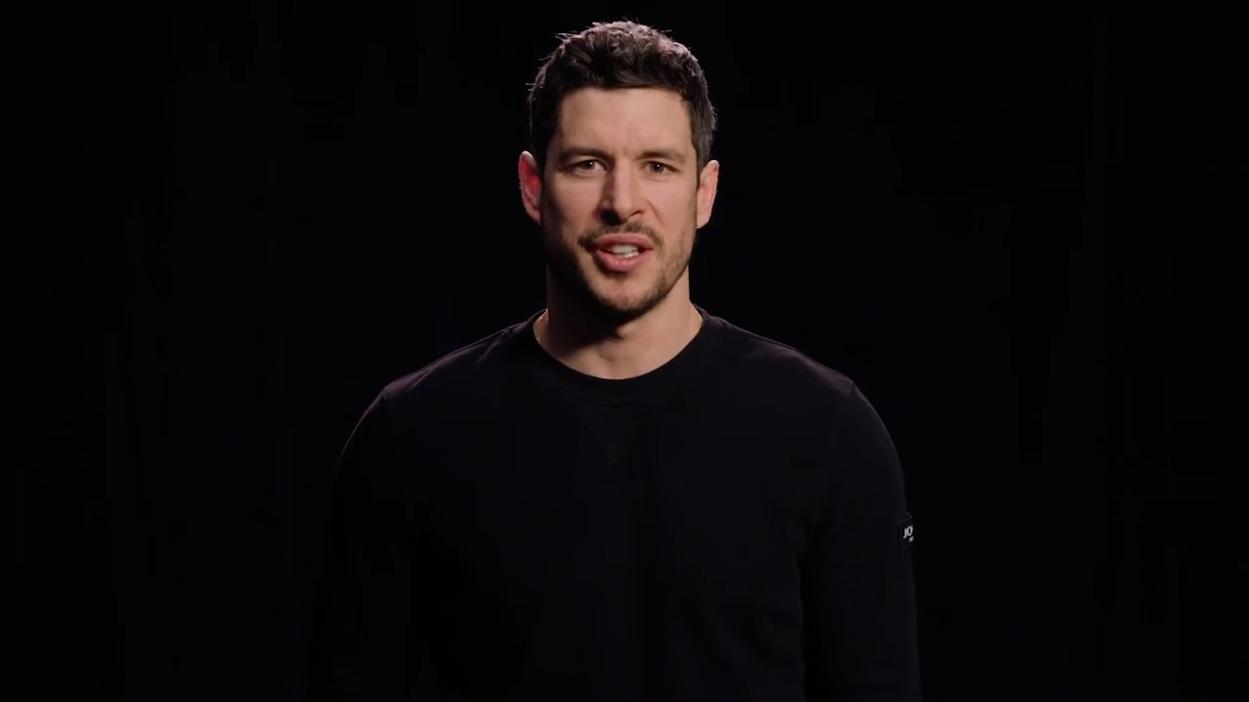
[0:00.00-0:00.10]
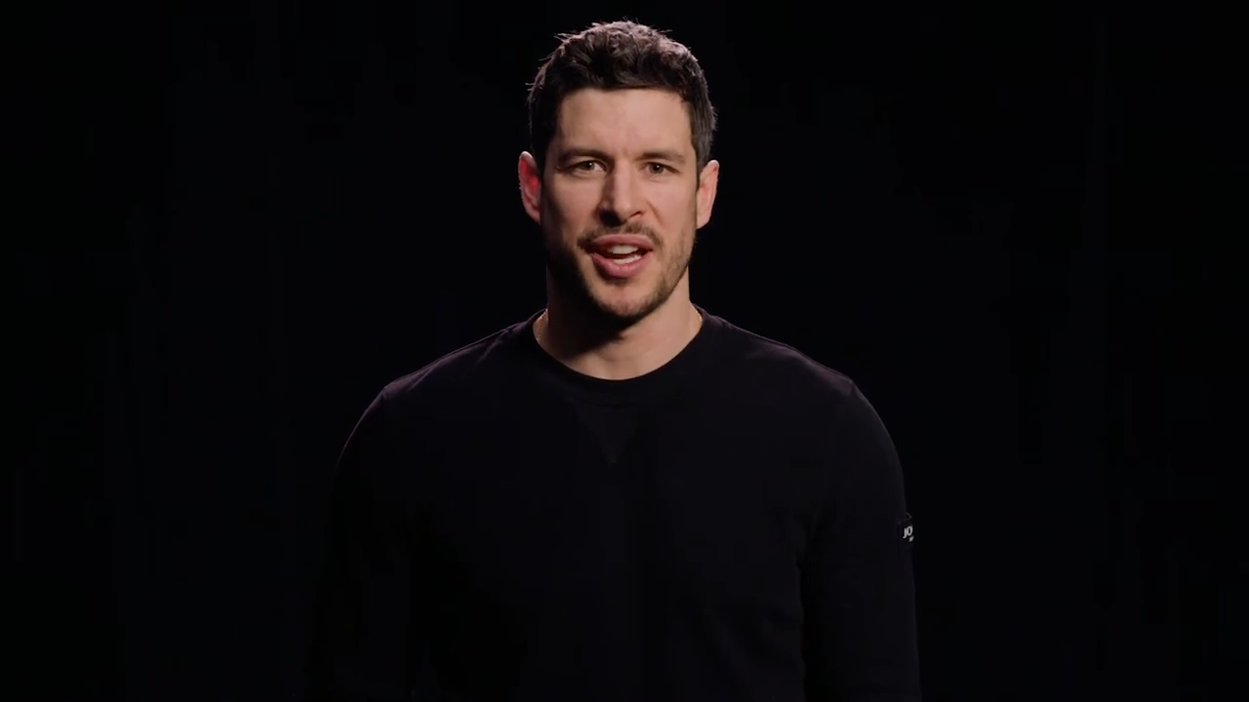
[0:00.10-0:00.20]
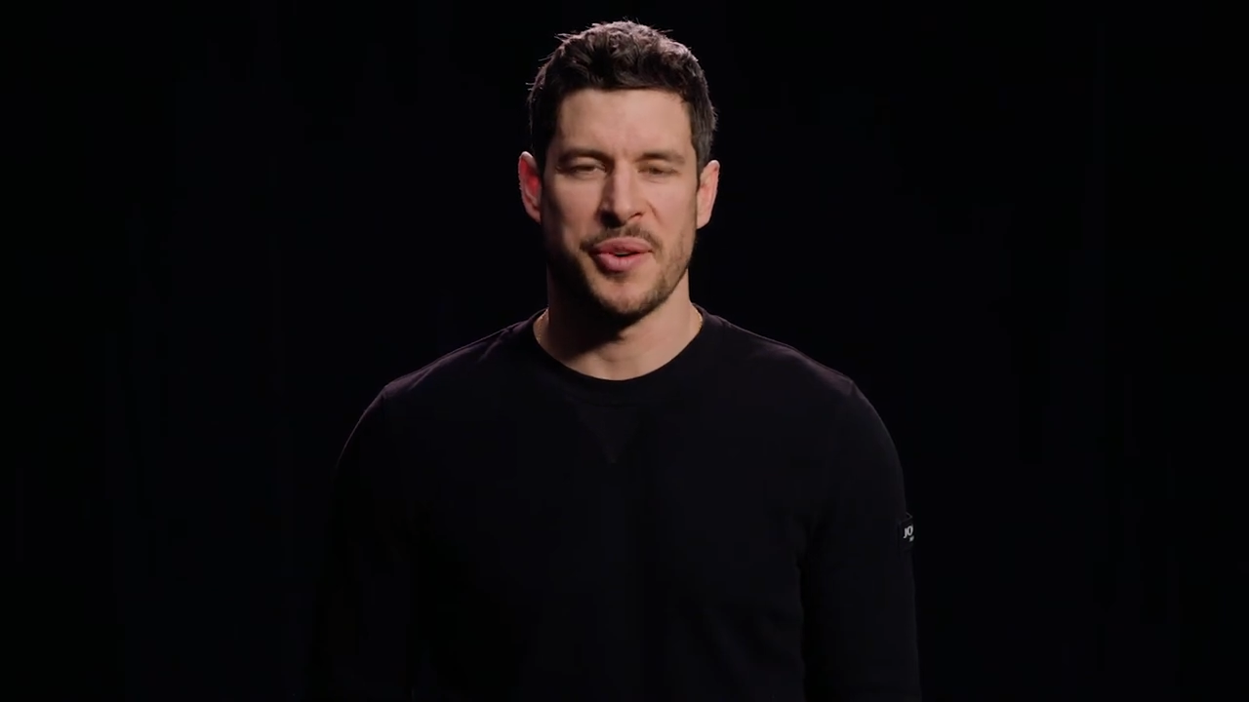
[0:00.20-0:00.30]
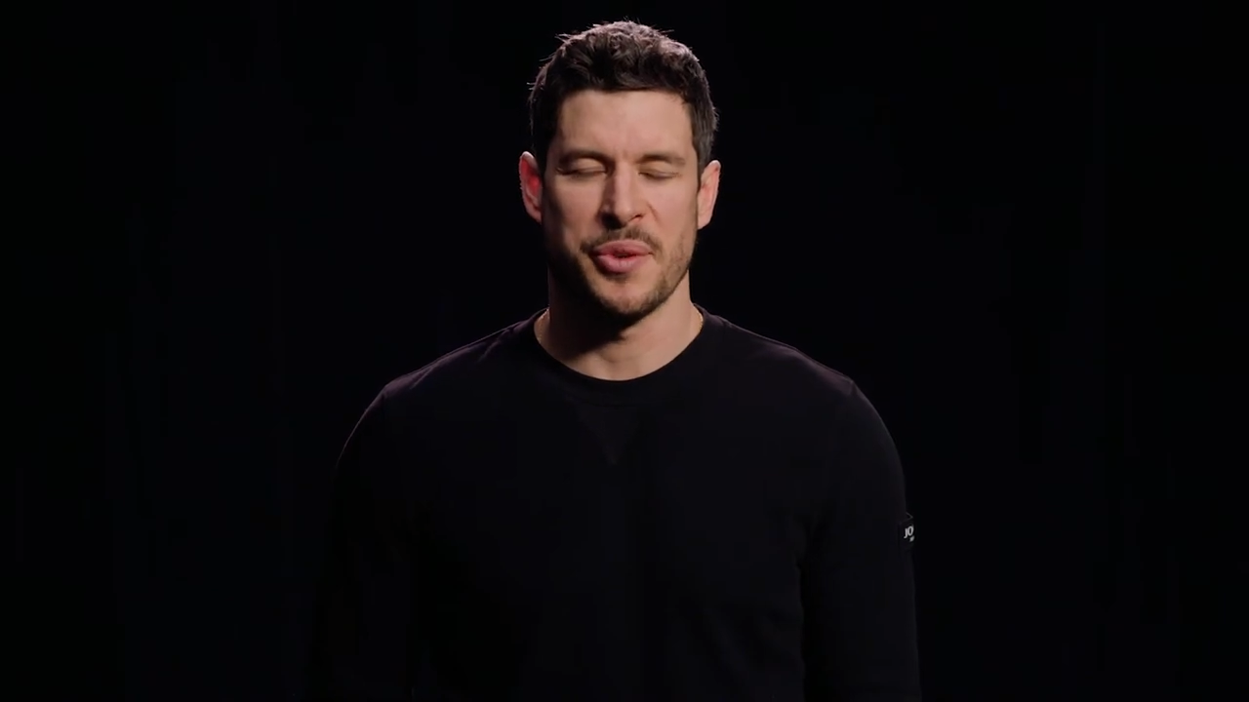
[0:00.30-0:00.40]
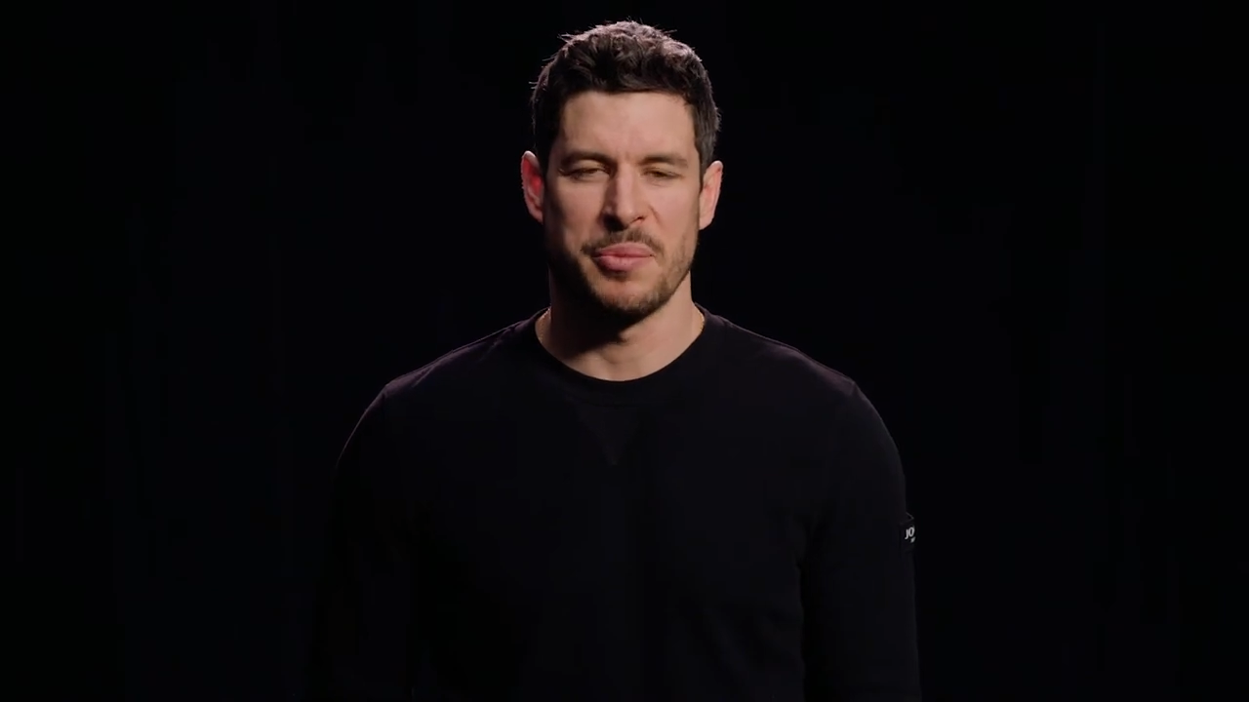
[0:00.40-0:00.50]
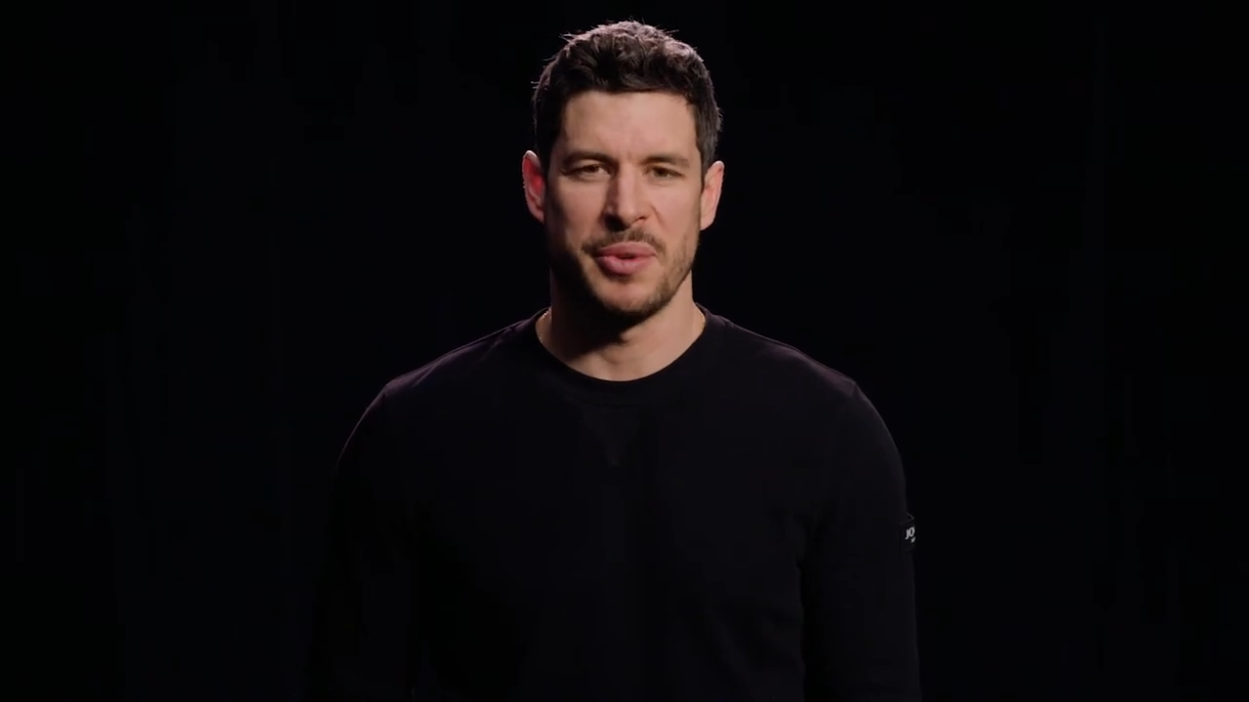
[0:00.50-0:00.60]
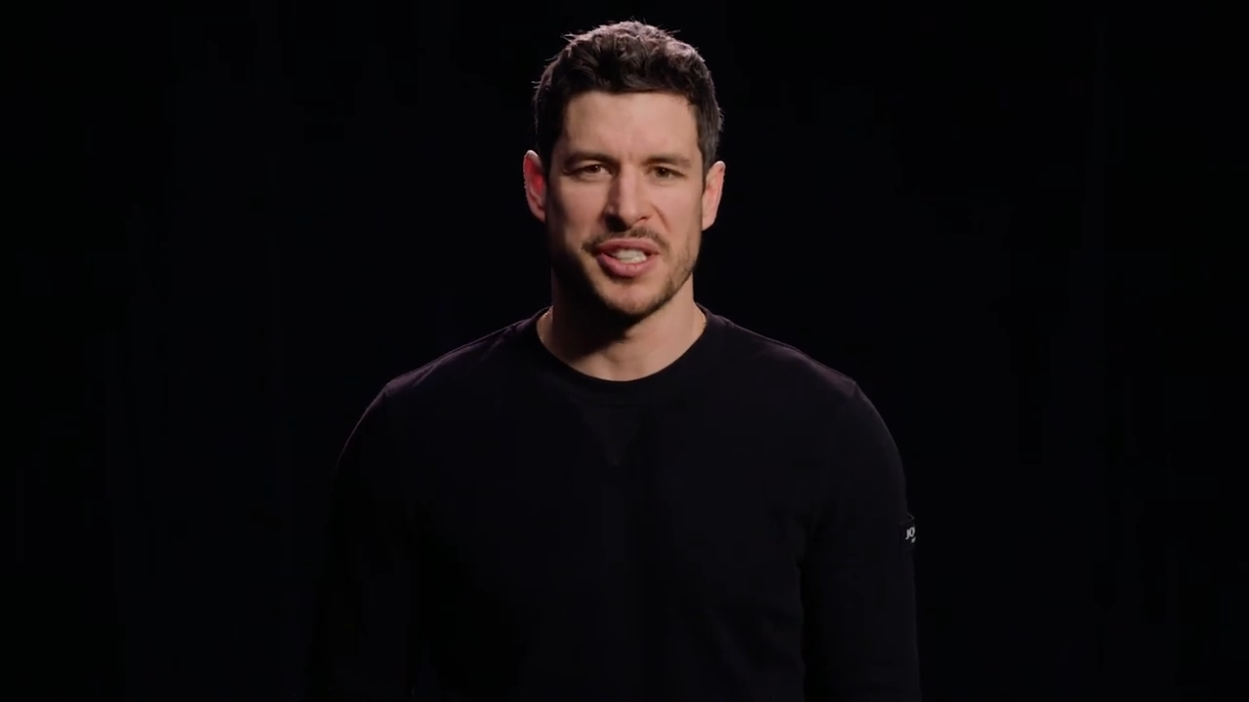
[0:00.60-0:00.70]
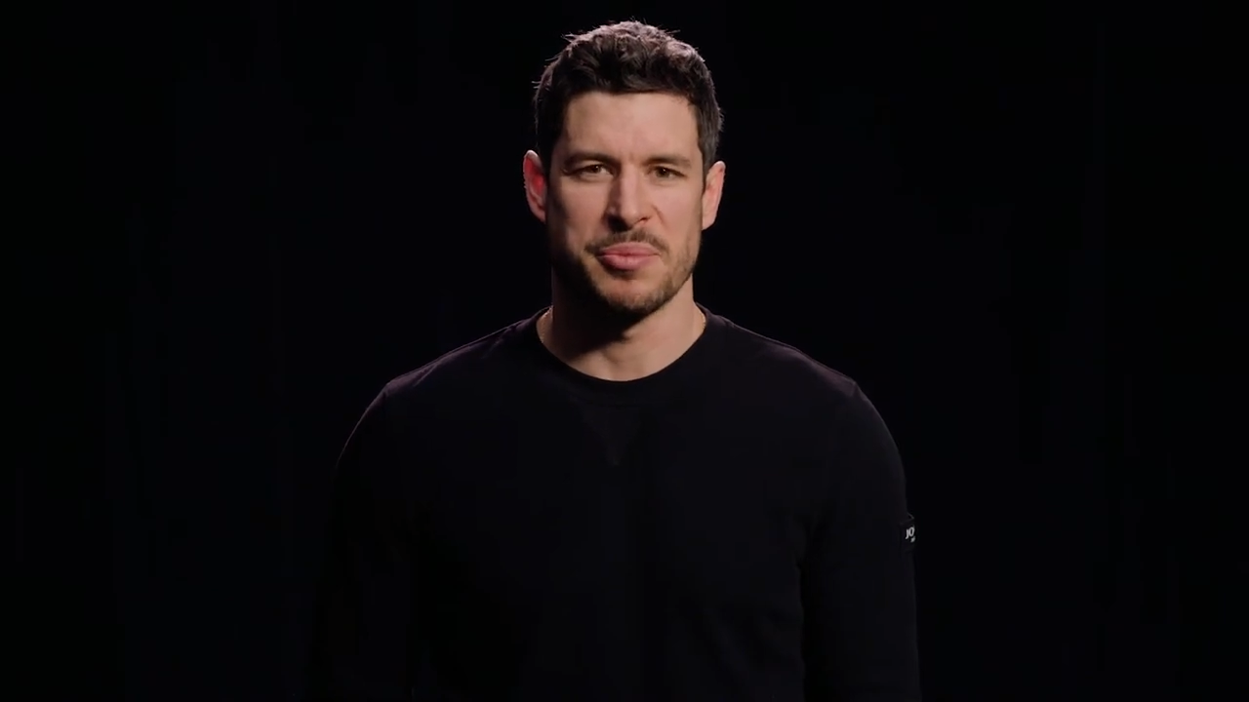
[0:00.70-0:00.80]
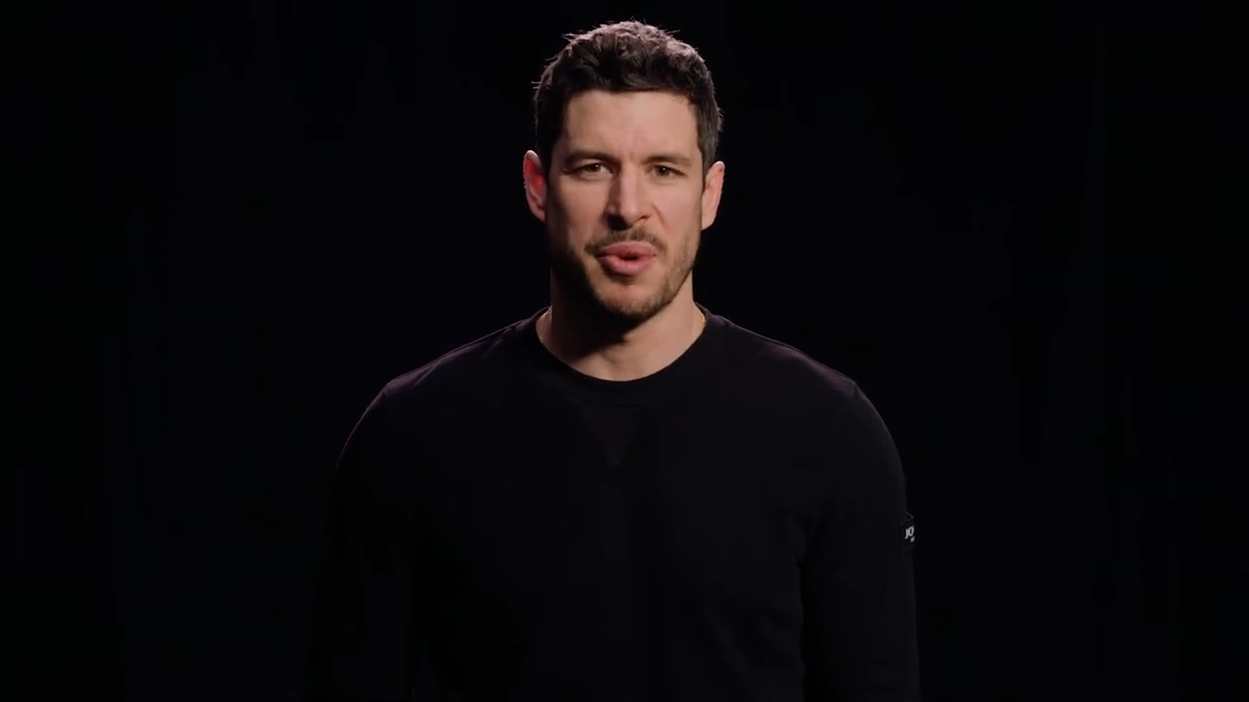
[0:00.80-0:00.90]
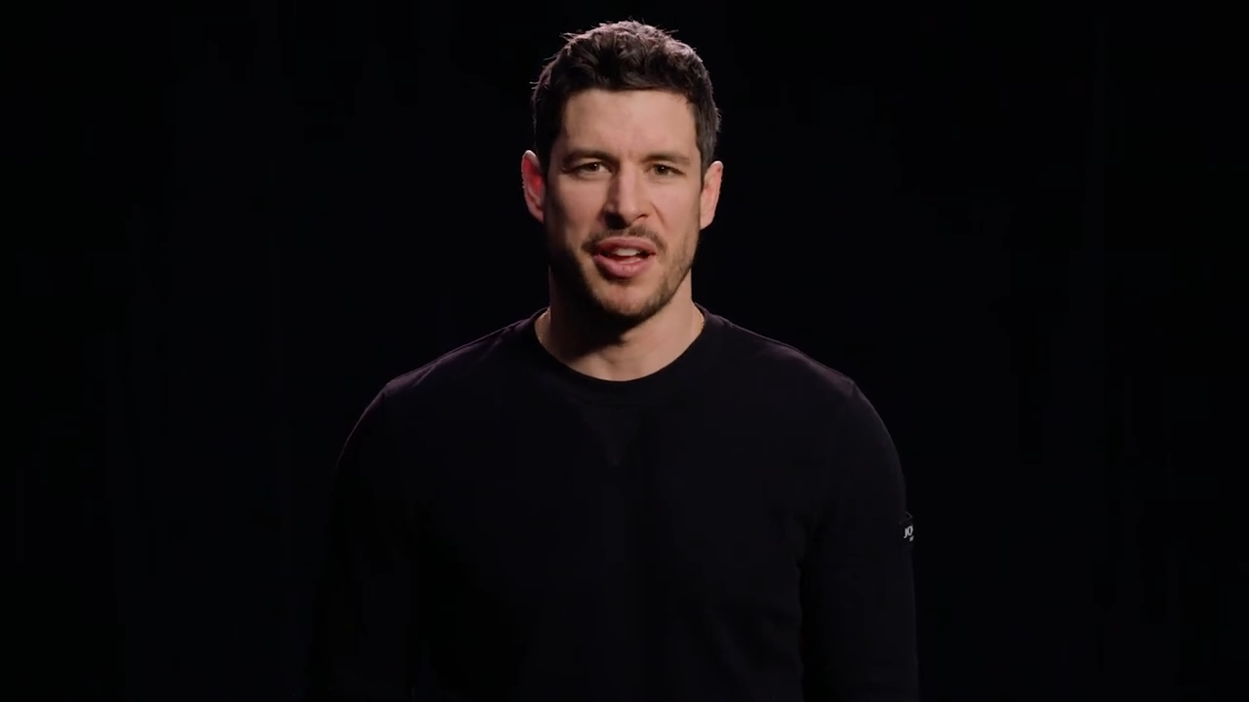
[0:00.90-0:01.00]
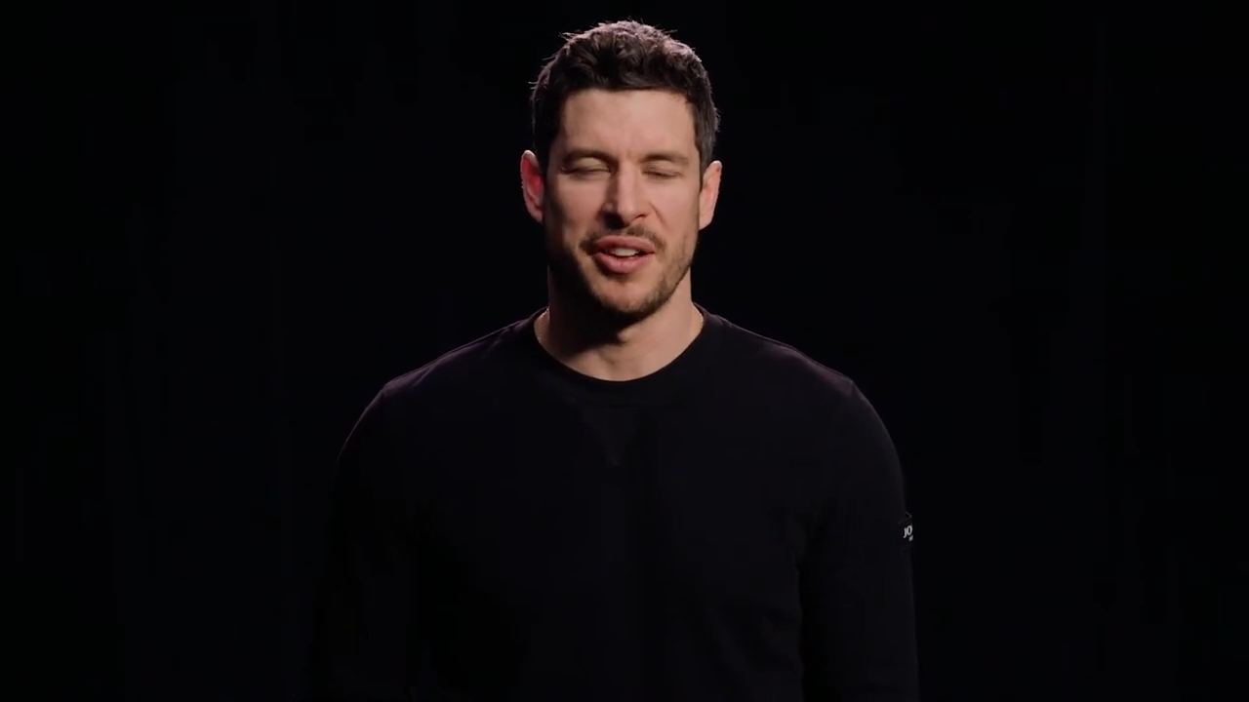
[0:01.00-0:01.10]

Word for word: down with a big smile